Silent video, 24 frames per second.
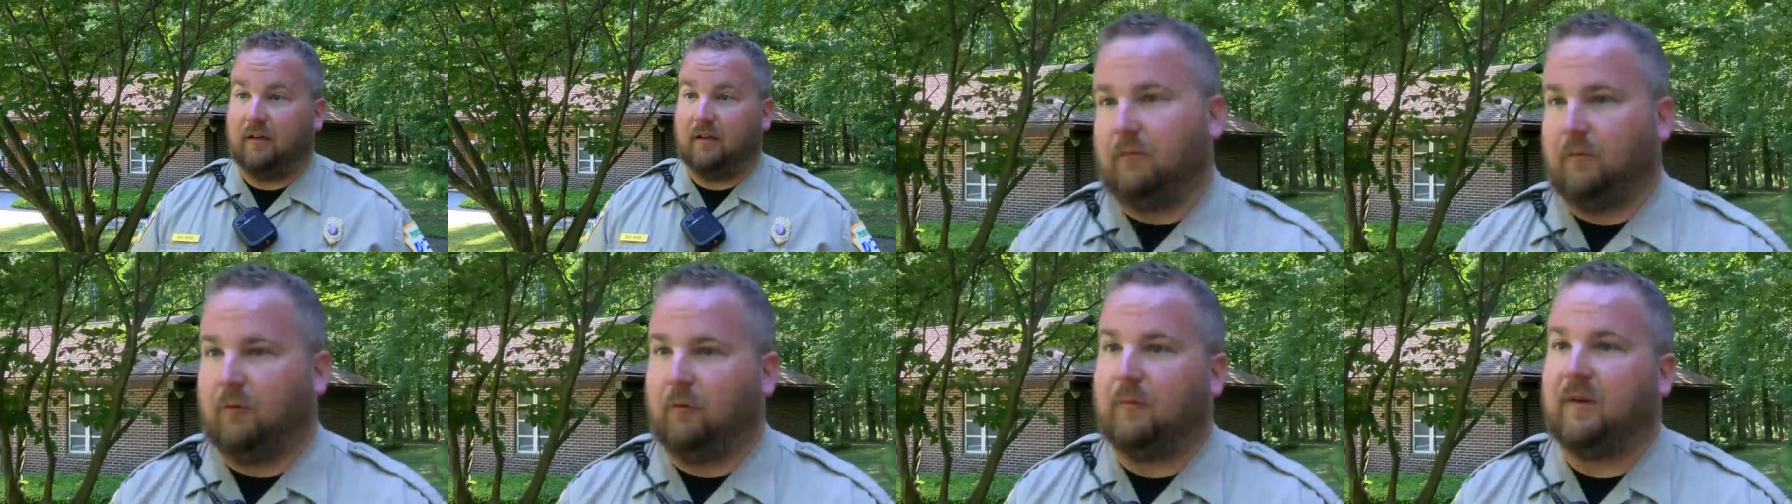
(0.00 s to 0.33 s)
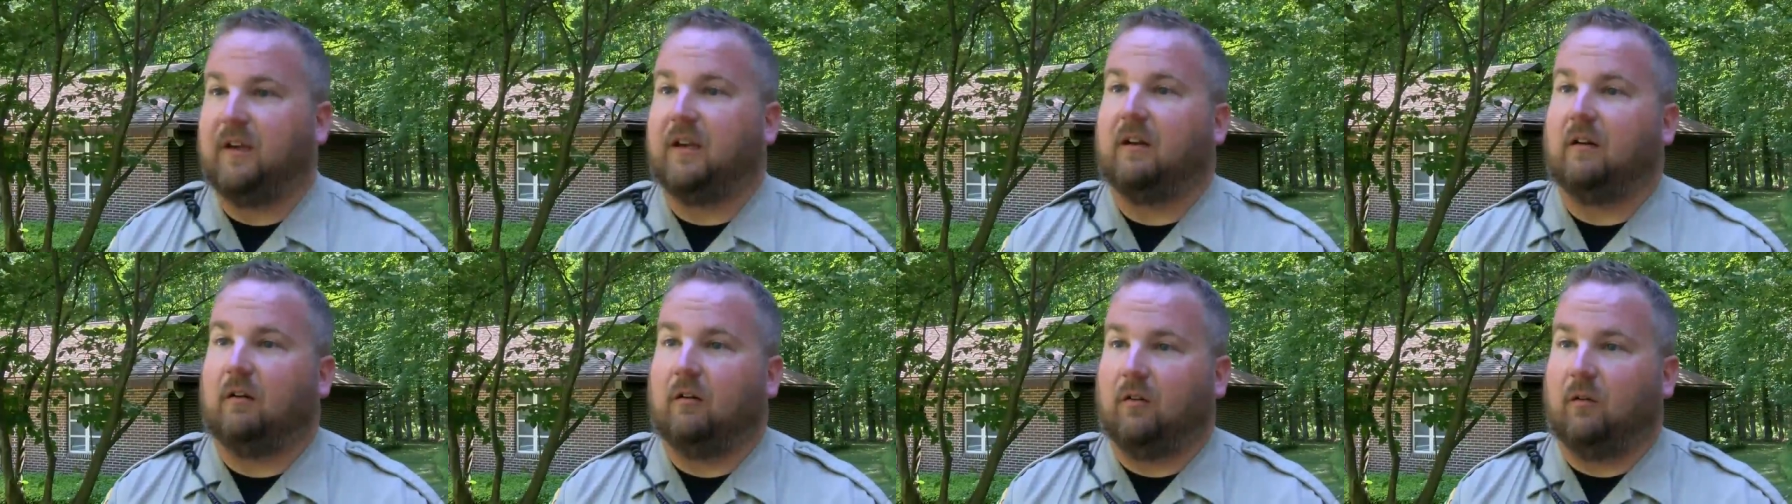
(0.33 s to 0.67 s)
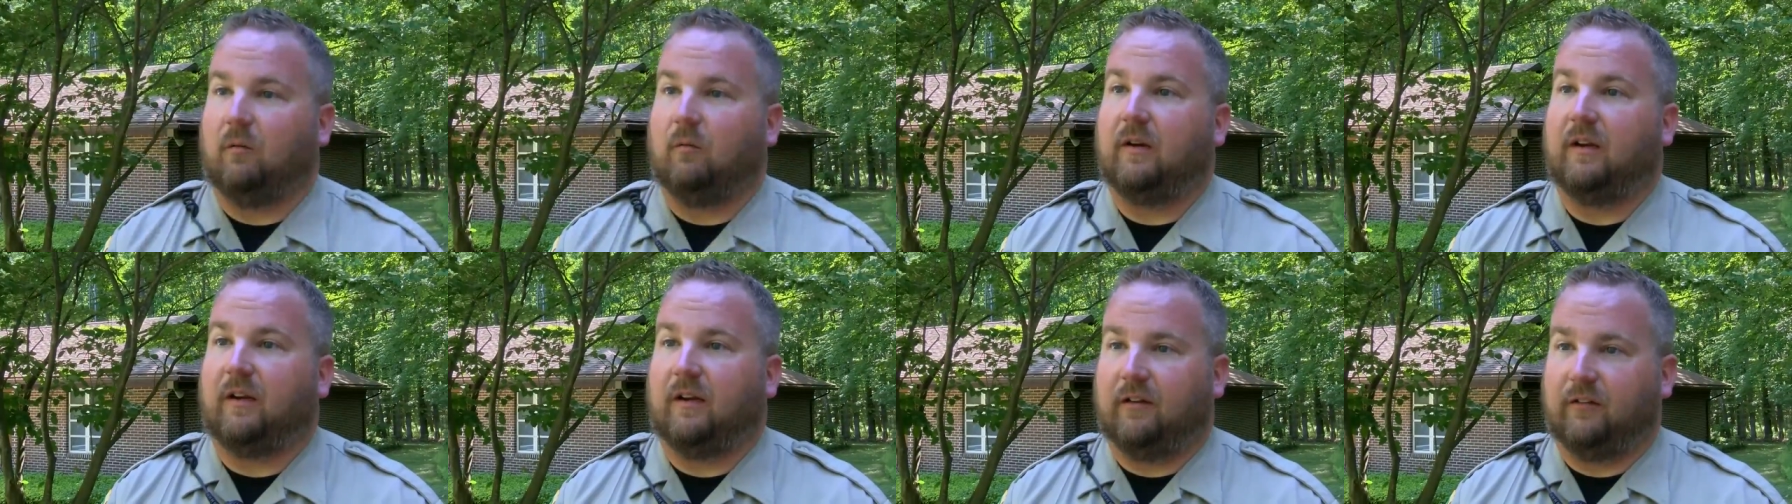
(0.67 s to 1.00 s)
and they'll be here on
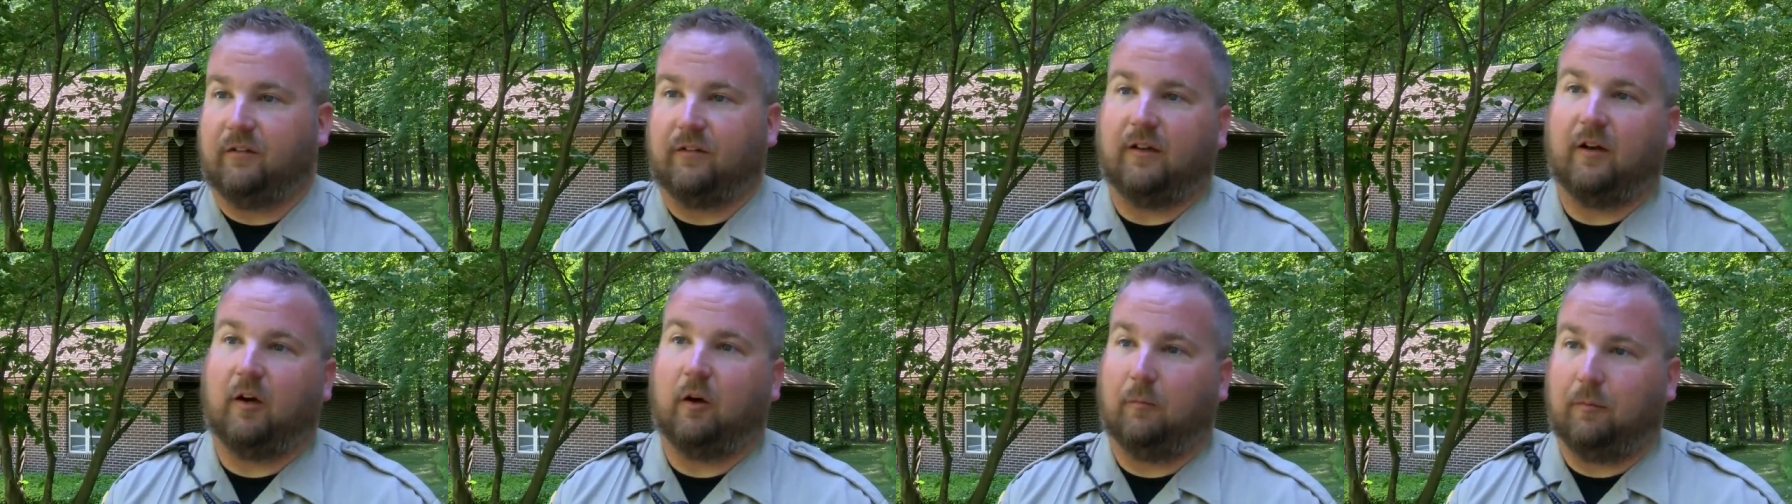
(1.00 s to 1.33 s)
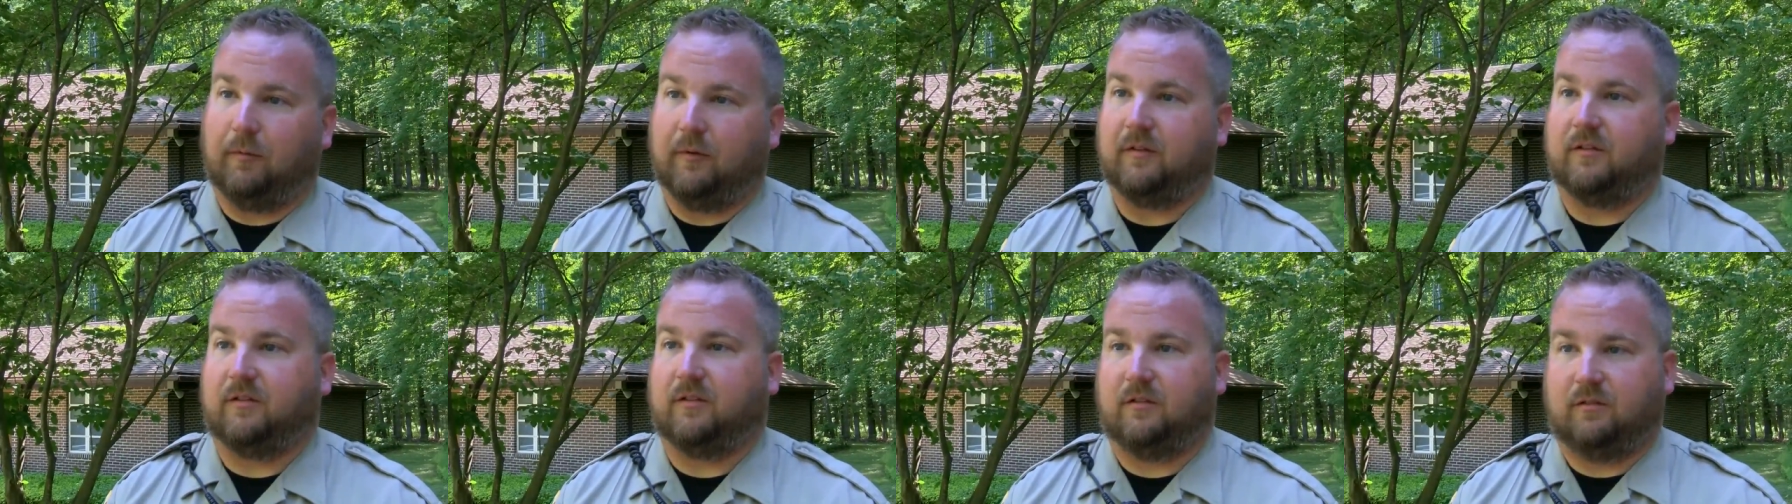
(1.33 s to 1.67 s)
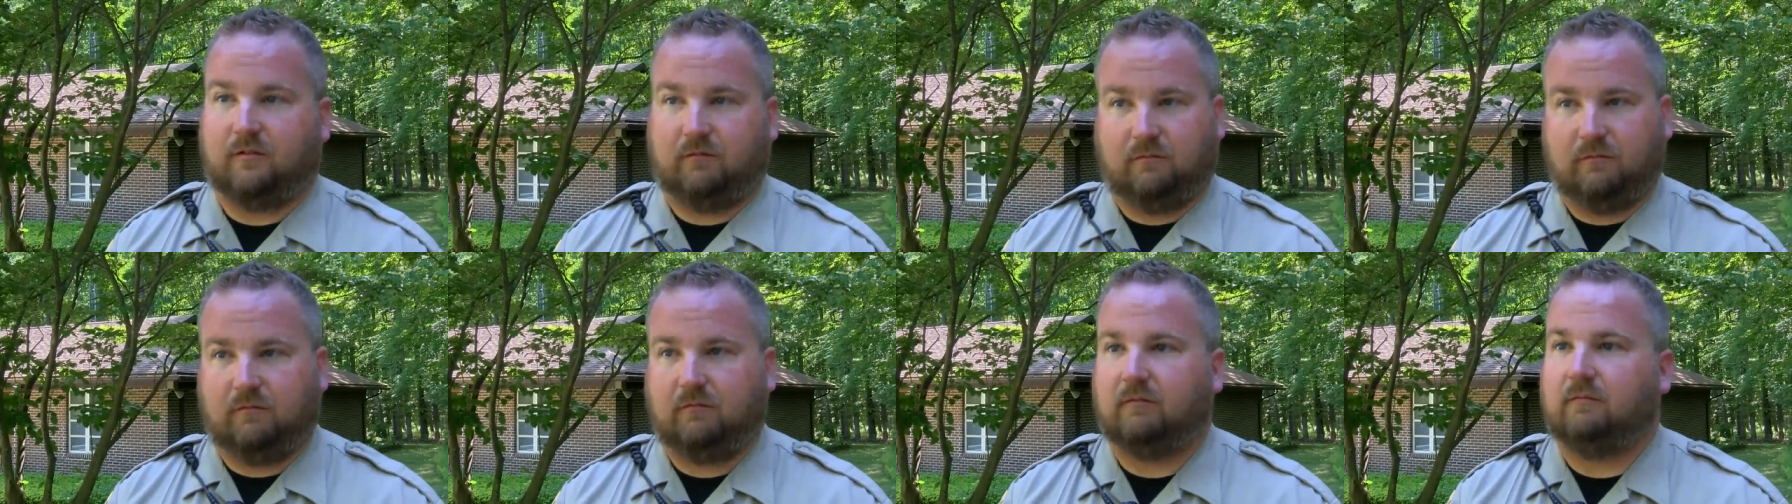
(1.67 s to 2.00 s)
the weekends to help
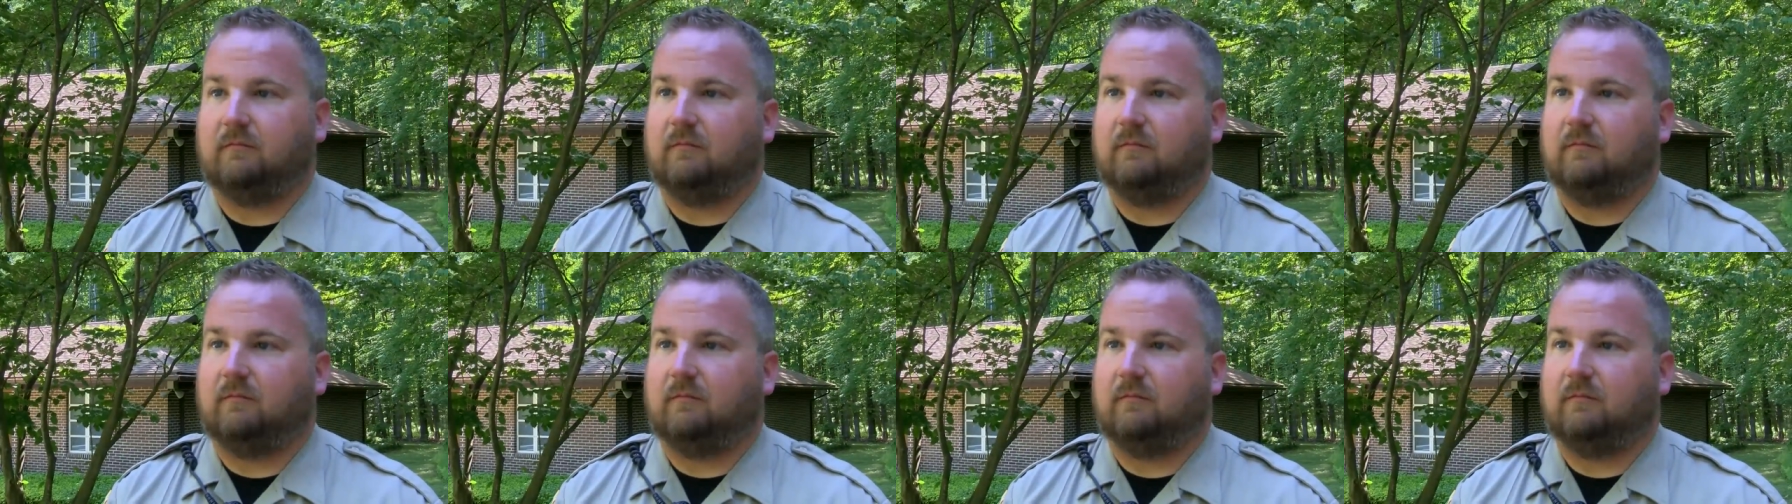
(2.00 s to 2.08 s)
us